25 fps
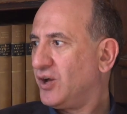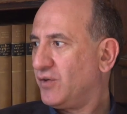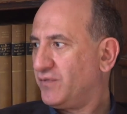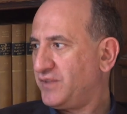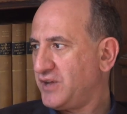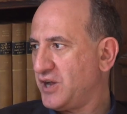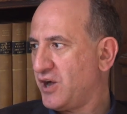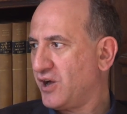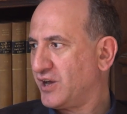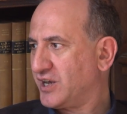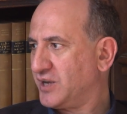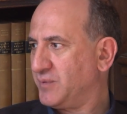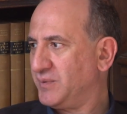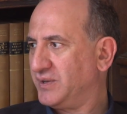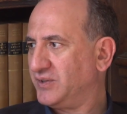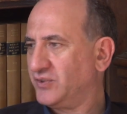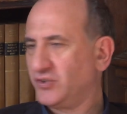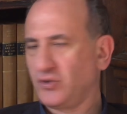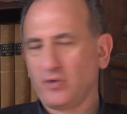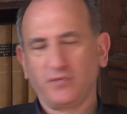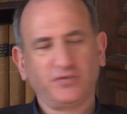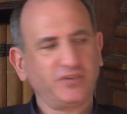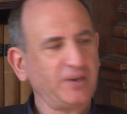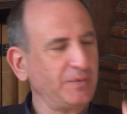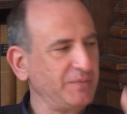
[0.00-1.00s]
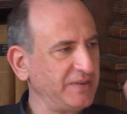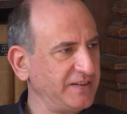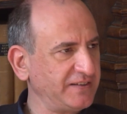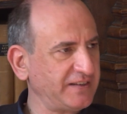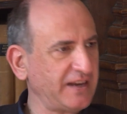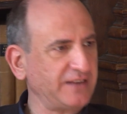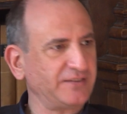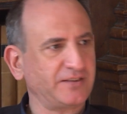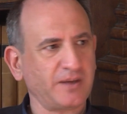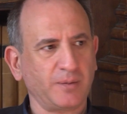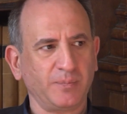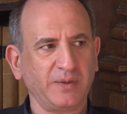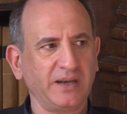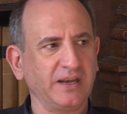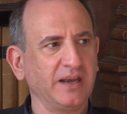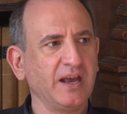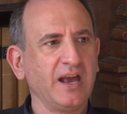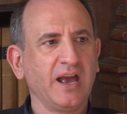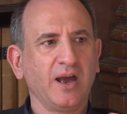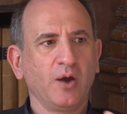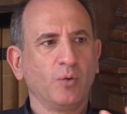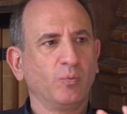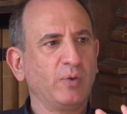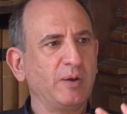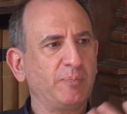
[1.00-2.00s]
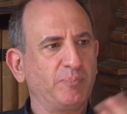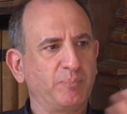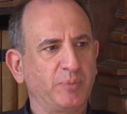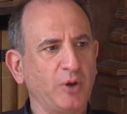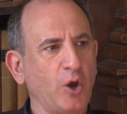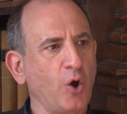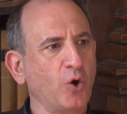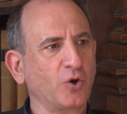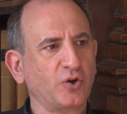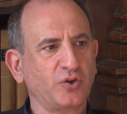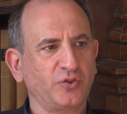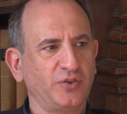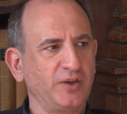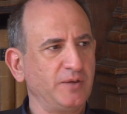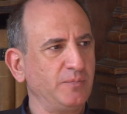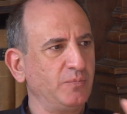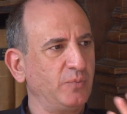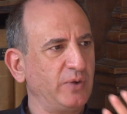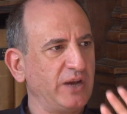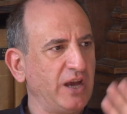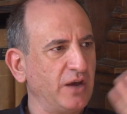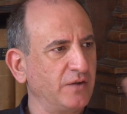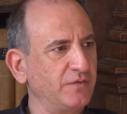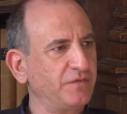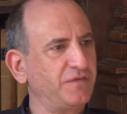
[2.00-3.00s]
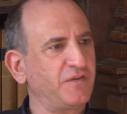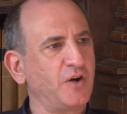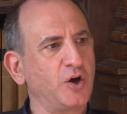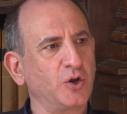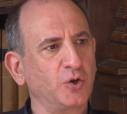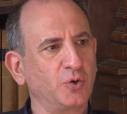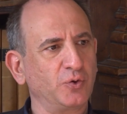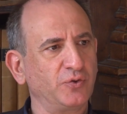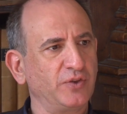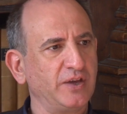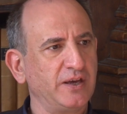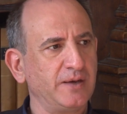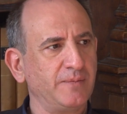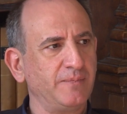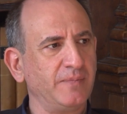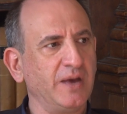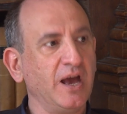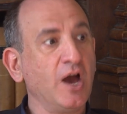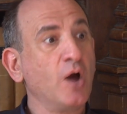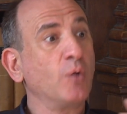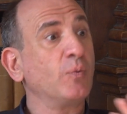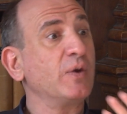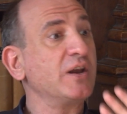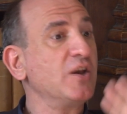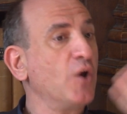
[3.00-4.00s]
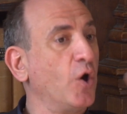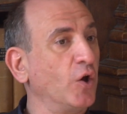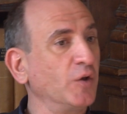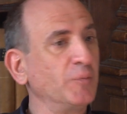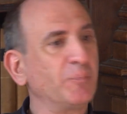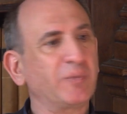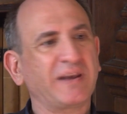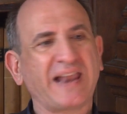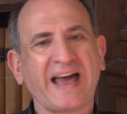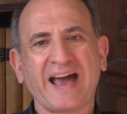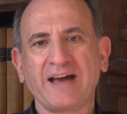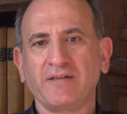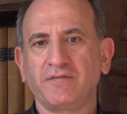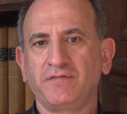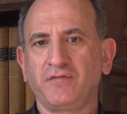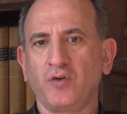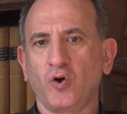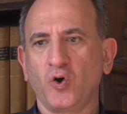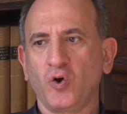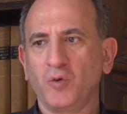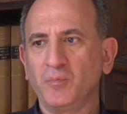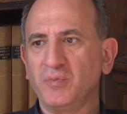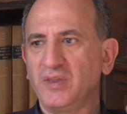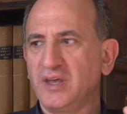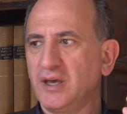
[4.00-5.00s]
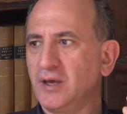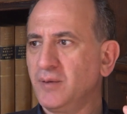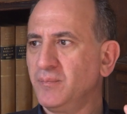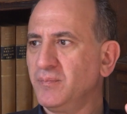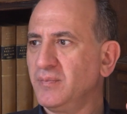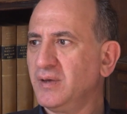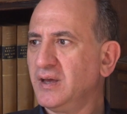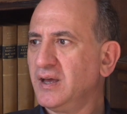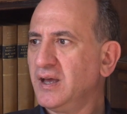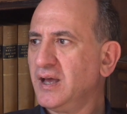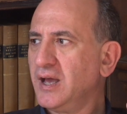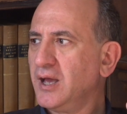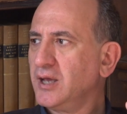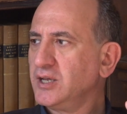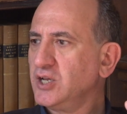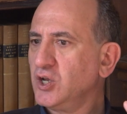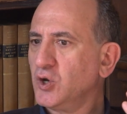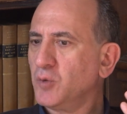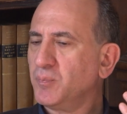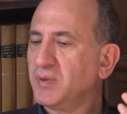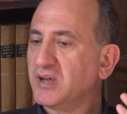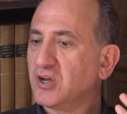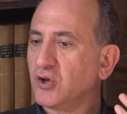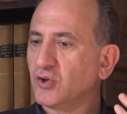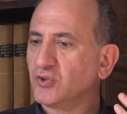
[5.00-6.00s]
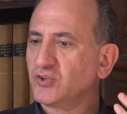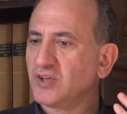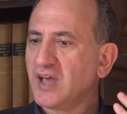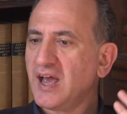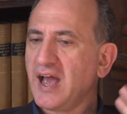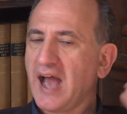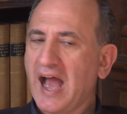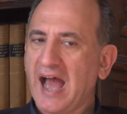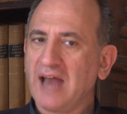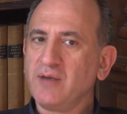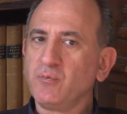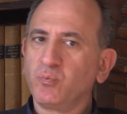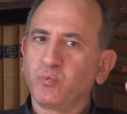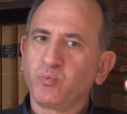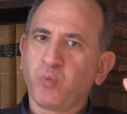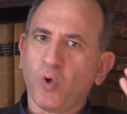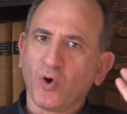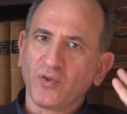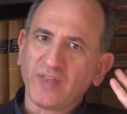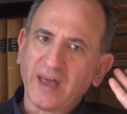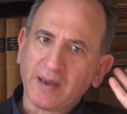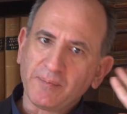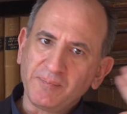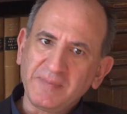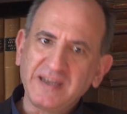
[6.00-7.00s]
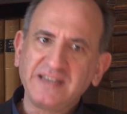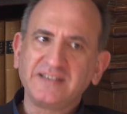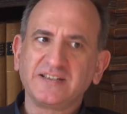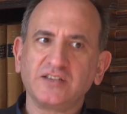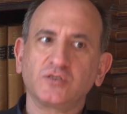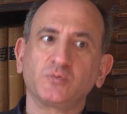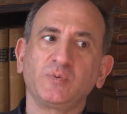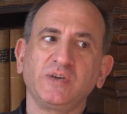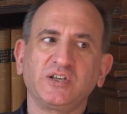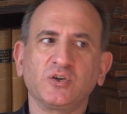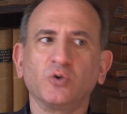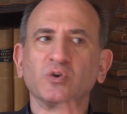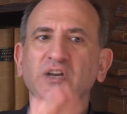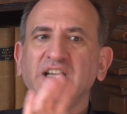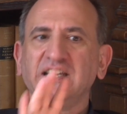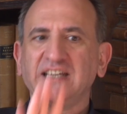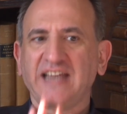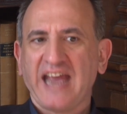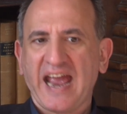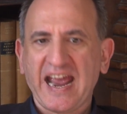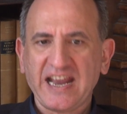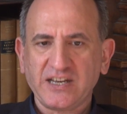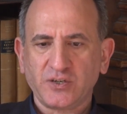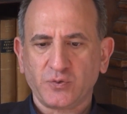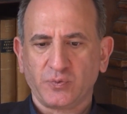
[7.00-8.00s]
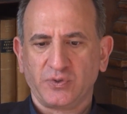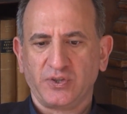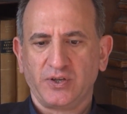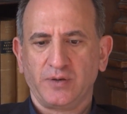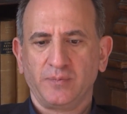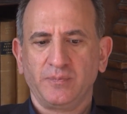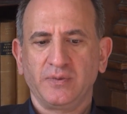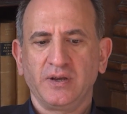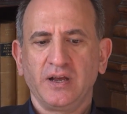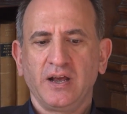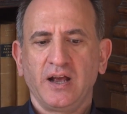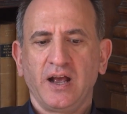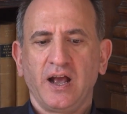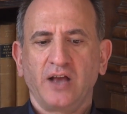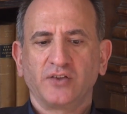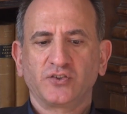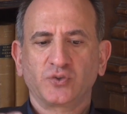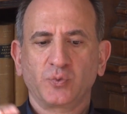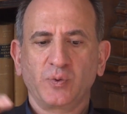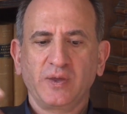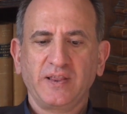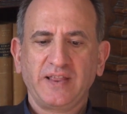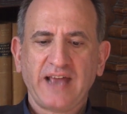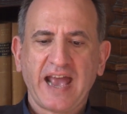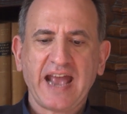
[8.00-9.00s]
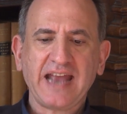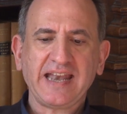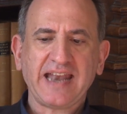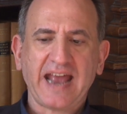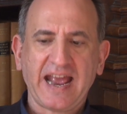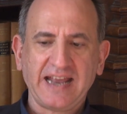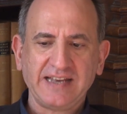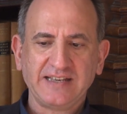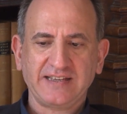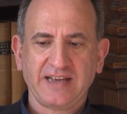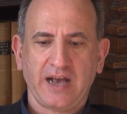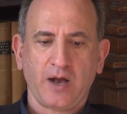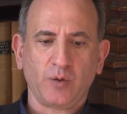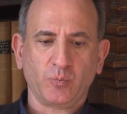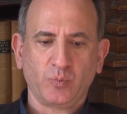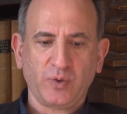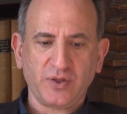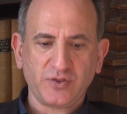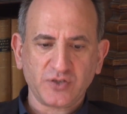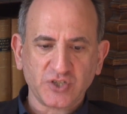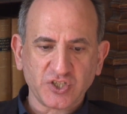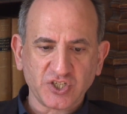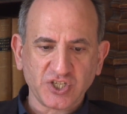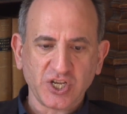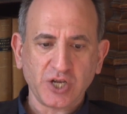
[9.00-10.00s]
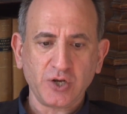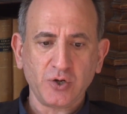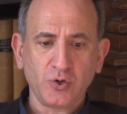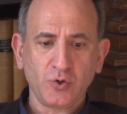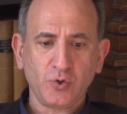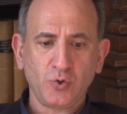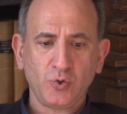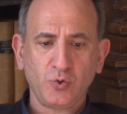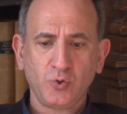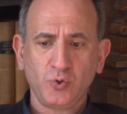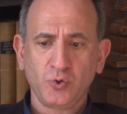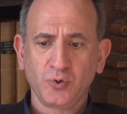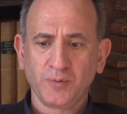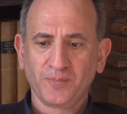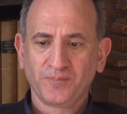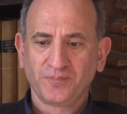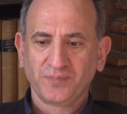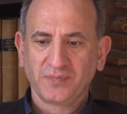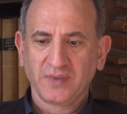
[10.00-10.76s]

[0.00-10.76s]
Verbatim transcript: of the argument. So if somebody says something, we block them, we unfollow them, we non-platform them, you know, because, and what that means is we don't engage with them. So we then end up with two,